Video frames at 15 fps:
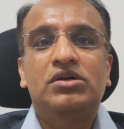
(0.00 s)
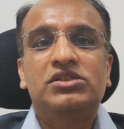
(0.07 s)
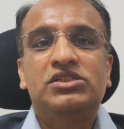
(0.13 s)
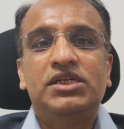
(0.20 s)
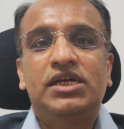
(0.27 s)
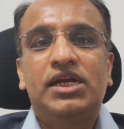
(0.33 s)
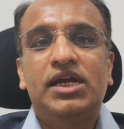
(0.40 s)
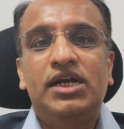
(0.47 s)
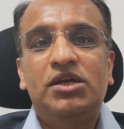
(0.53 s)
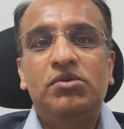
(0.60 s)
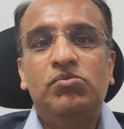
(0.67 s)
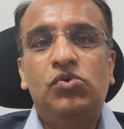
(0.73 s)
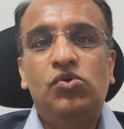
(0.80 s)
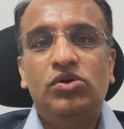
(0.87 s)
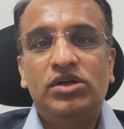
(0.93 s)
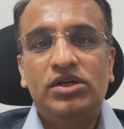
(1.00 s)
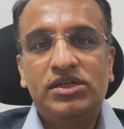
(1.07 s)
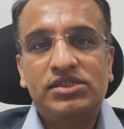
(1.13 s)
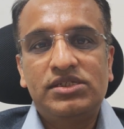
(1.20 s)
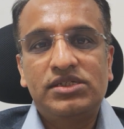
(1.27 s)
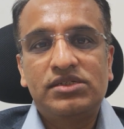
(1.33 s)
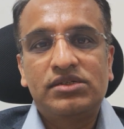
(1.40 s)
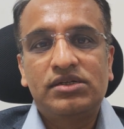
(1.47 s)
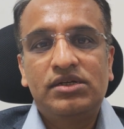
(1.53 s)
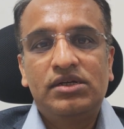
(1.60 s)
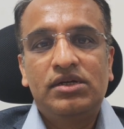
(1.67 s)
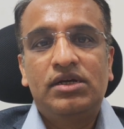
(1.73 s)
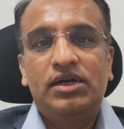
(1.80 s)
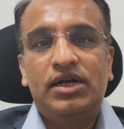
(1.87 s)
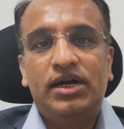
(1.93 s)
CKD bone disease,
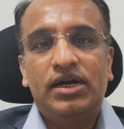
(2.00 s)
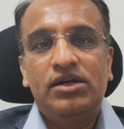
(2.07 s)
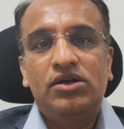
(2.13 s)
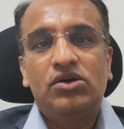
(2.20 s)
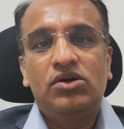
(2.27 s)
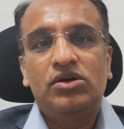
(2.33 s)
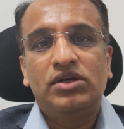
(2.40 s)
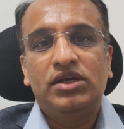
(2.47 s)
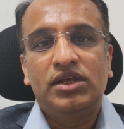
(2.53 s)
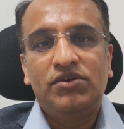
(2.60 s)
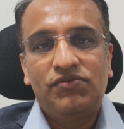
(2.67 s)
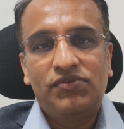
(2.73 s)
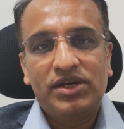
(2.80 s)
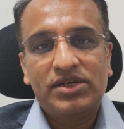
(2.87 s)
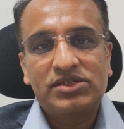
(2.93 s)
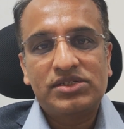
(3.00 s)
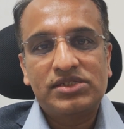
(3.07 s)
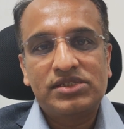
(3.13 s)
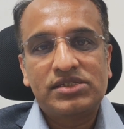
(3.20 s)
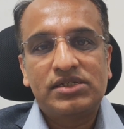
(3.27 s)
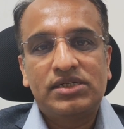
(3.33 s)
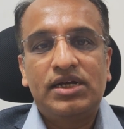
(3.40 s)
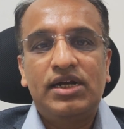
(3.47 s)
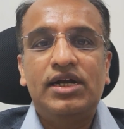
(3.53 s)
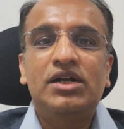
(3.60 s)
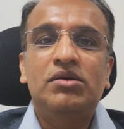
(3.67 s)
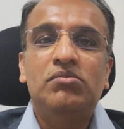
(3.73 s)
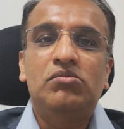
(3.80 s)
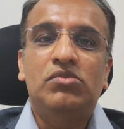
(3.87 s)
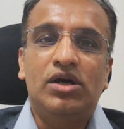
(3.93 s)
and infections and
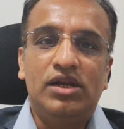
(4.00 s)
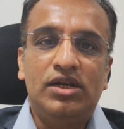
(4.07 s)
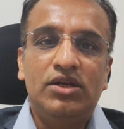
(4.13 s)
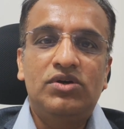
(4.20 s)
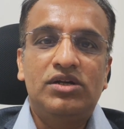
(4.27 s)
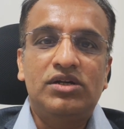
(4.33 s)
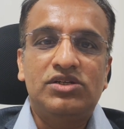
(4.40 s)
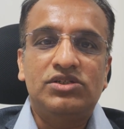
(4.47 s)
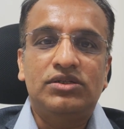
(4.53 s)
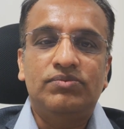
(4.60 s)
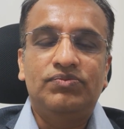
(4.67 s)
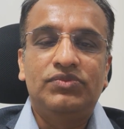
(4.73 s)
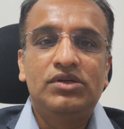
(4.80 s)
malnutrition.